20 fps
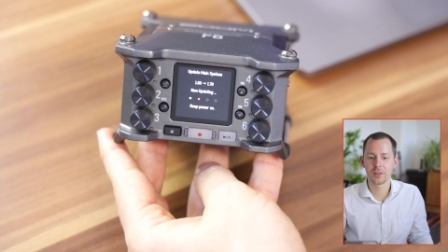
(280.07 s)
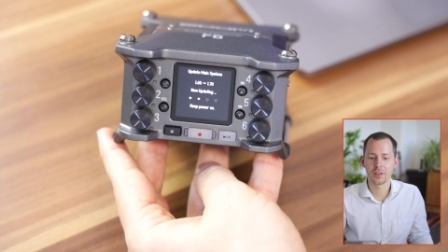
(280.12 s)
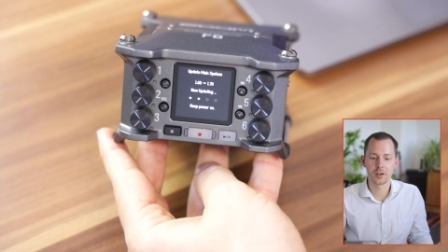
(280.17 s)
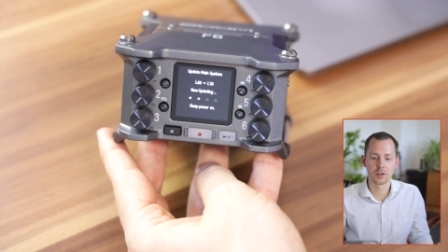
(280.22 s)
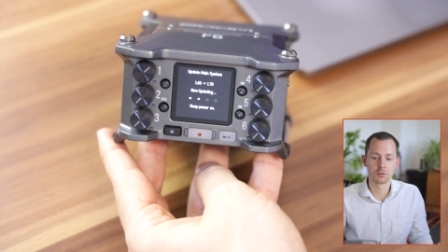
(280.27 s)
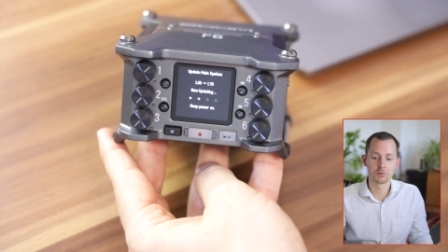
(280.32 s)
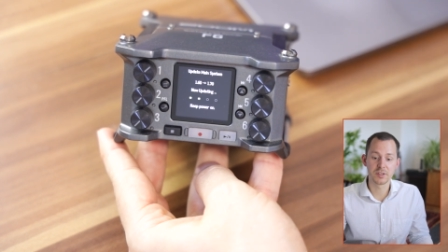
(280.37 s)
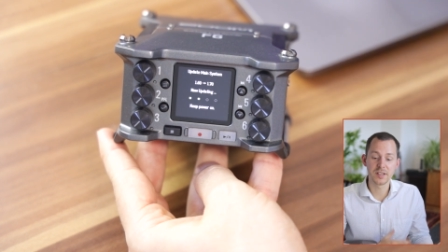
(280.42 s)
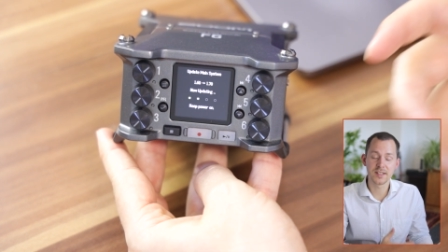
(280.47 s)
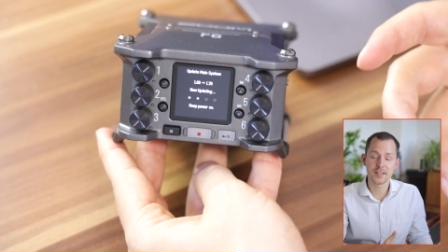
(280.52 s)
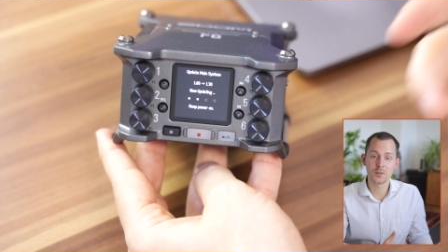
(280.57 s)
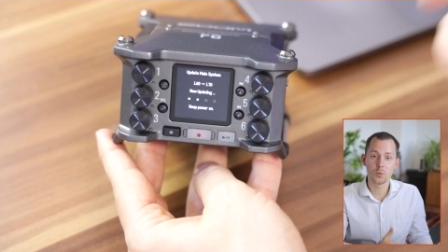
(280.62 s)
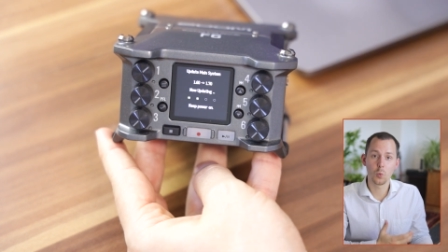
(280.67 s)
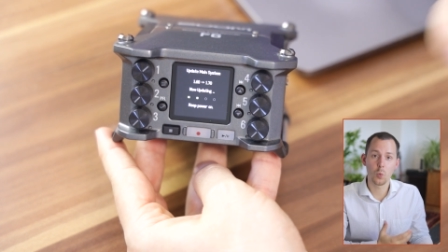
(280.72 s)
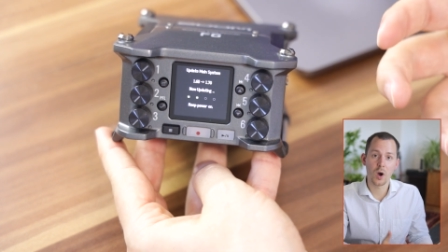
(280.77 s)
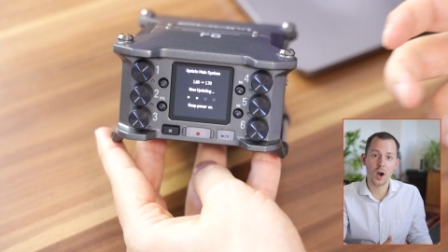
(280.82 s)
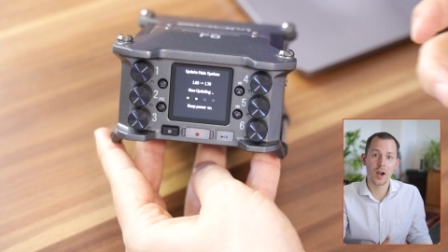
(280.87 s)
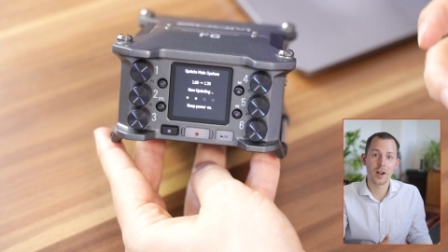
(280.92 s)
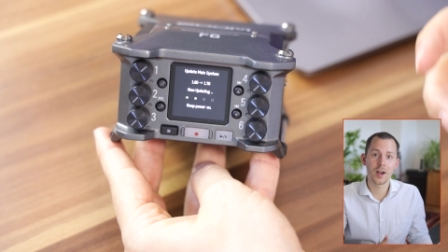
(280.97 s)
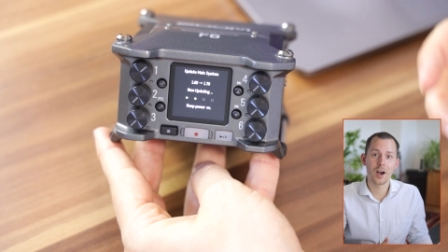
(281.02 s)
the reason
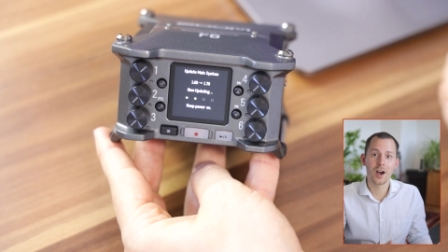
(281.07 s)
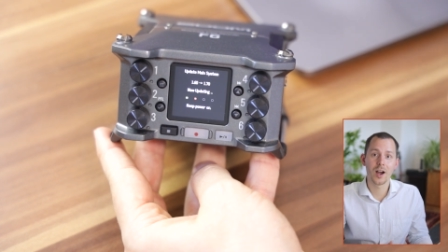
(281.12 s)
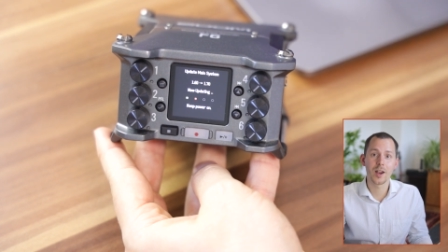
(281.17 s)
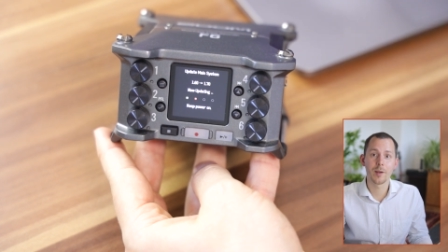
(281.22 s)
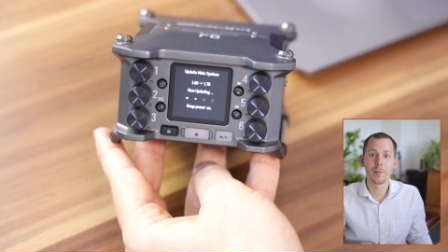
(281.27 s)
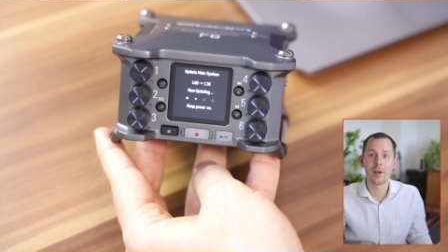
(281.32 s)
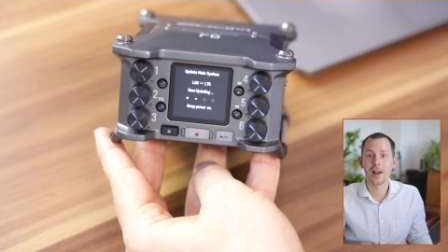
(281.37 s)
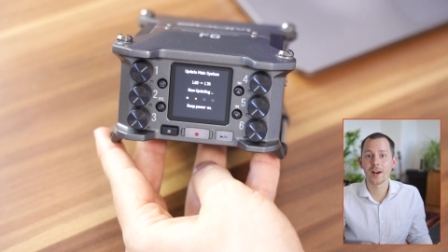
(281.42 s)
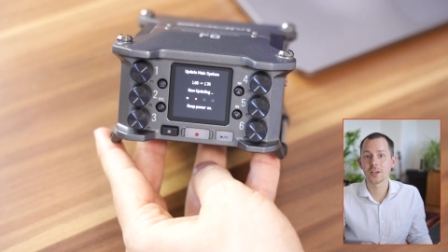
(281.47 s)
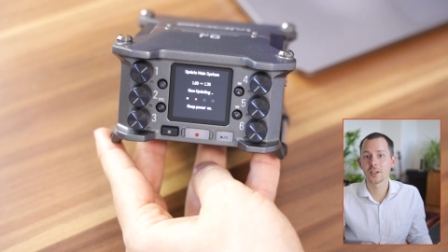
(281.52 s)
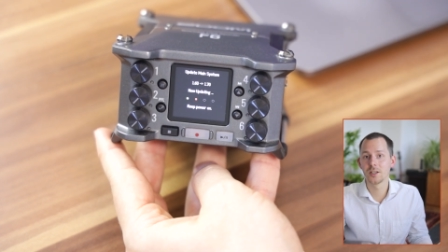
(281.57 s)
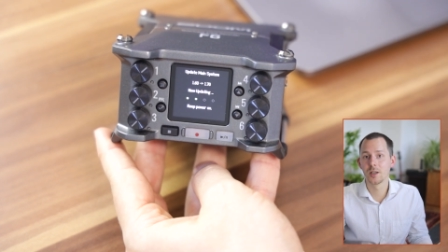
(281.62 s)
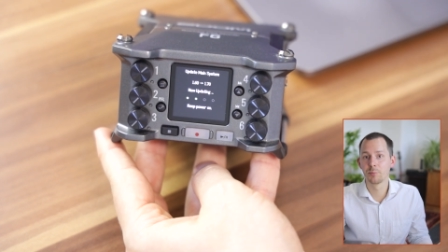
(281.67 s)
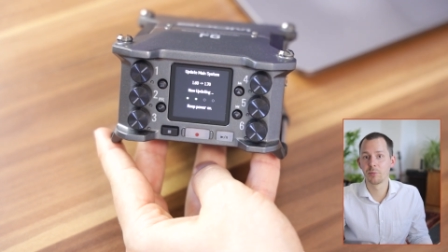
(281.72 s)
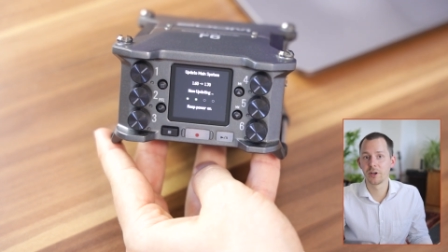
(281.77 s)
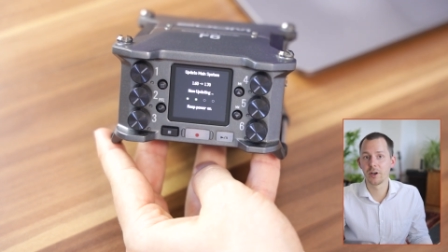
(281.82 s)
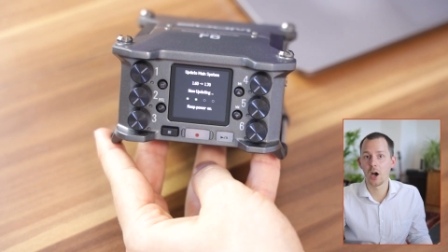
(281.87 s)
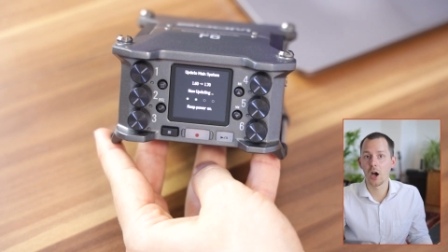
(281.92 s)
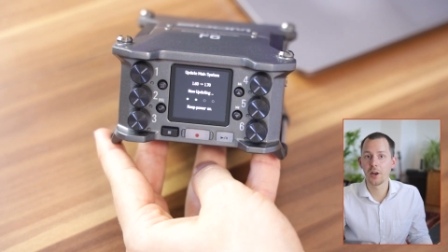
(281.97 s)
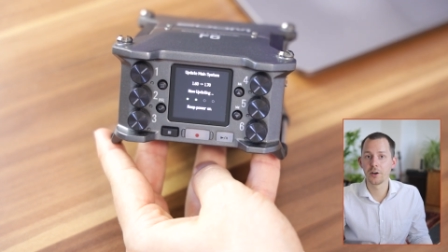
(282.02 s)
why I am actually a
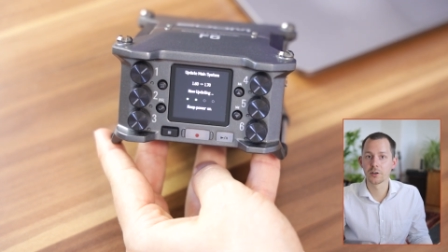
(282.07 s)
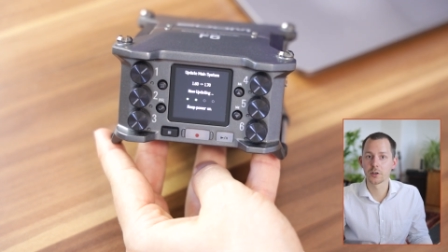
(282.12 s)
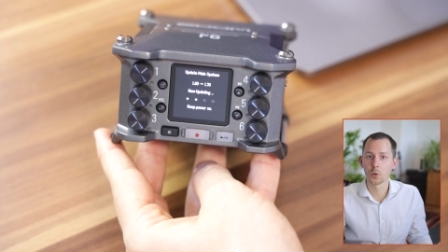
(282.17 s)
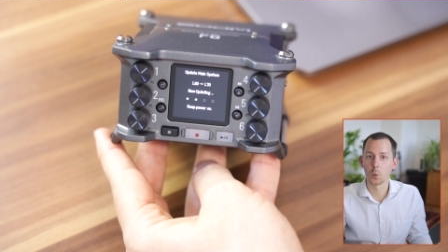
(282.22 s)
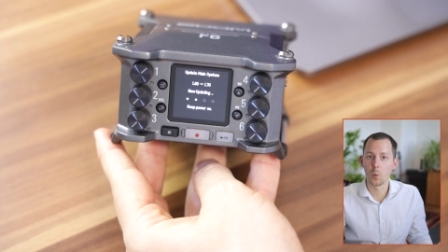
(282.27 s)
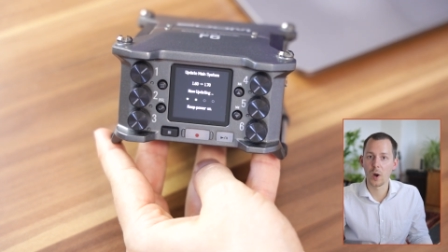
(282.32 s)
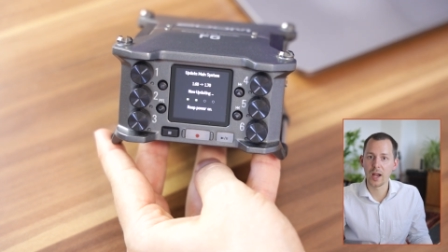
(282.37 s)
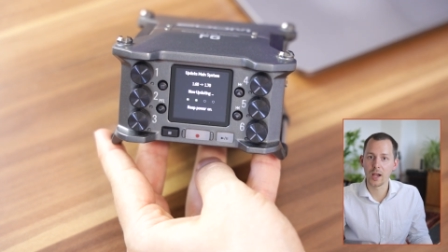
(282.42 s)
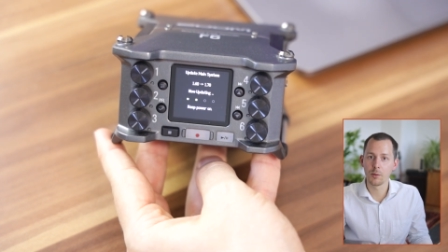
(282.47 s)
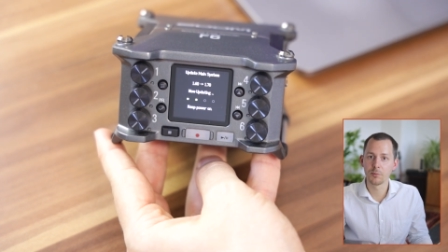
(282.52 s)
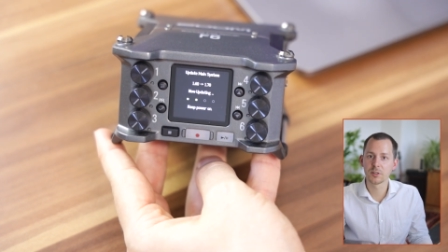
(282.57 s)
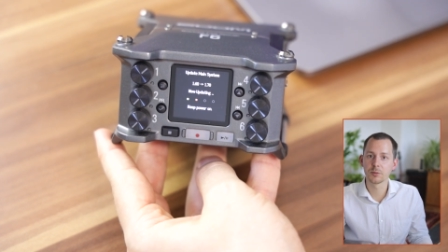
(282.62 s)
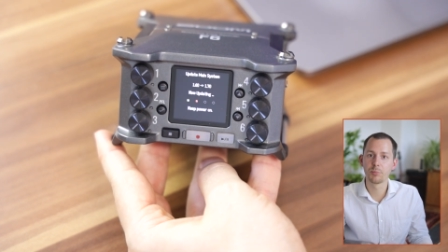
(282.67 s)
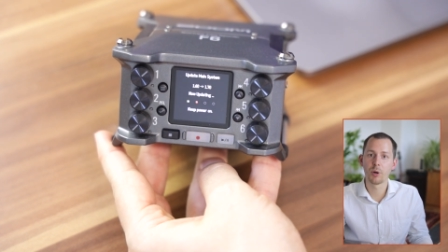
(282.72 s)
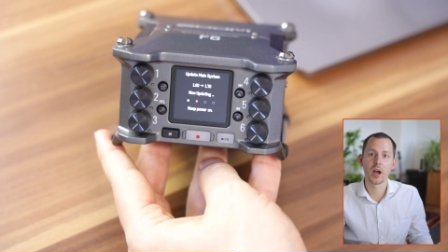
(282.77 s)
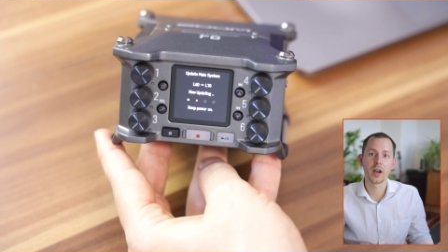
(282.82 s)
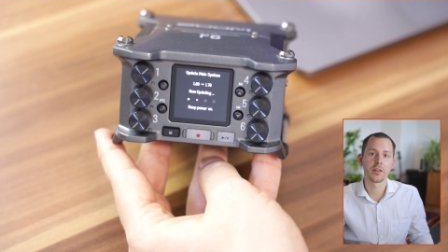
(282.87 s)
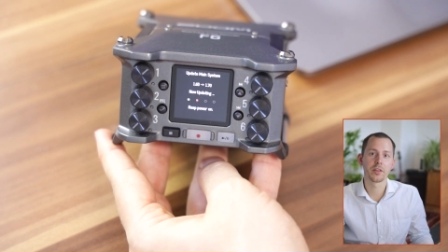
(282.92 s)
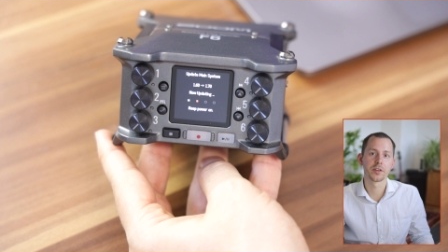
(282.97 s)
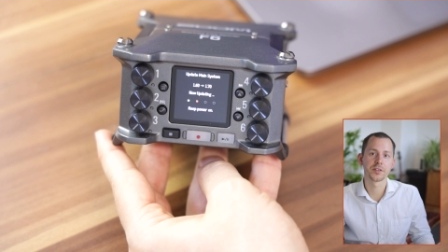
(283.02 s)
bit underwhelmed
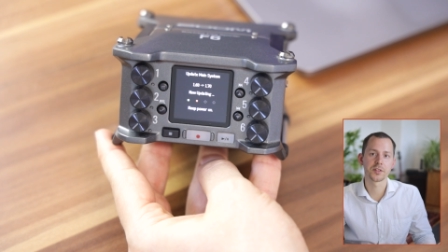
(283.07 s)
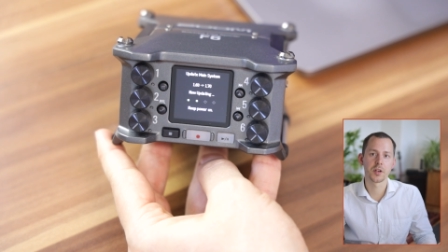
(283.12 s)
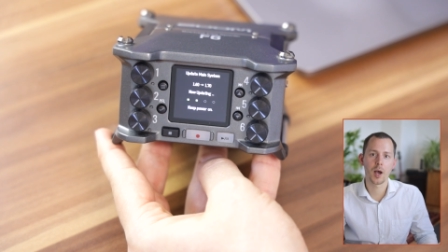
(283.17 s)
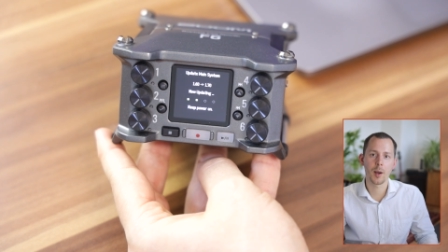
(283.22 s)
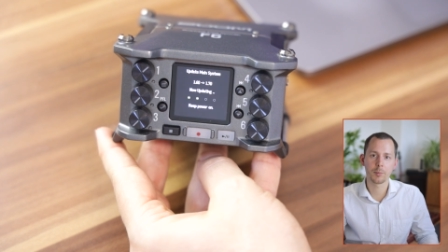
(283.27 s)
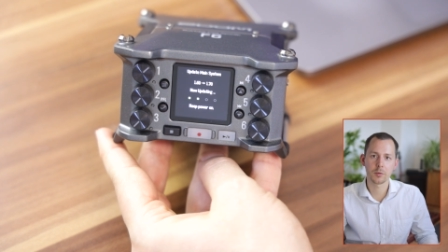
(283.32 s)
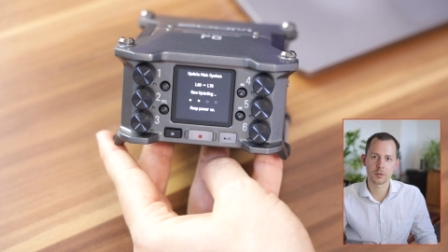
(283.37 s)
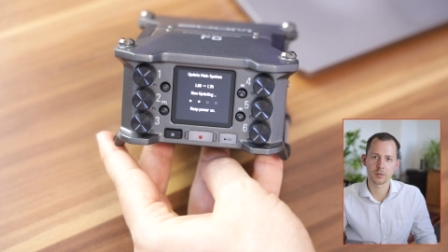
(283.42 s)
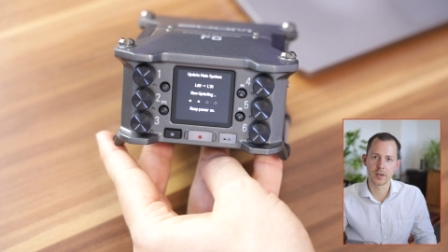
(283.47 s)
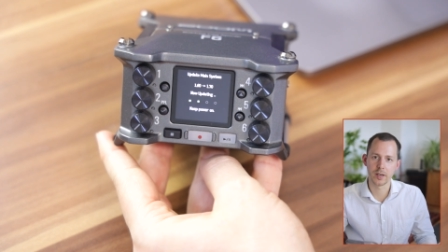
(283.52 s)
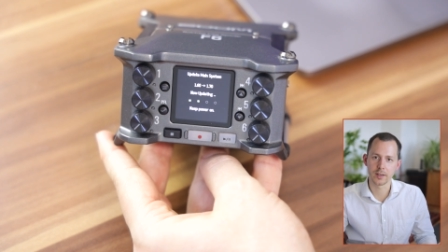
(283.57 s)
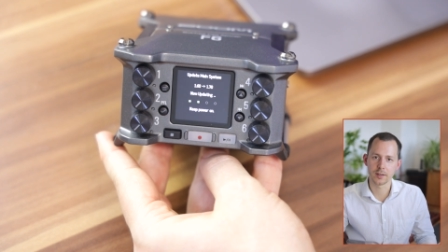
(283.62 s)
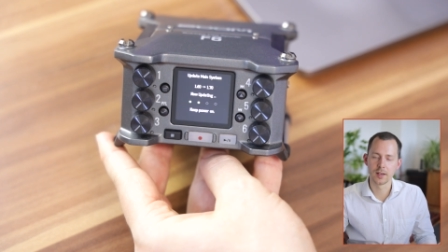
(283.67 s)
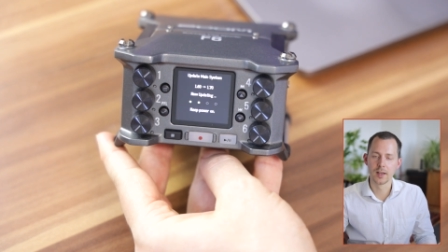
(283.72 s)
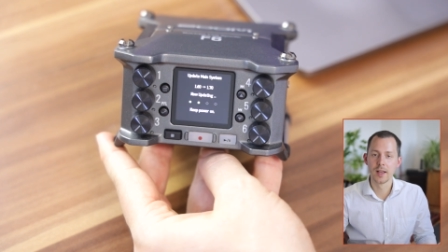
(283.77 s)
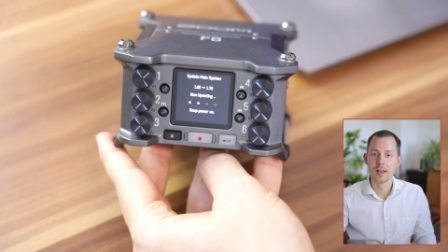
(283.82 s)
by this upgrade.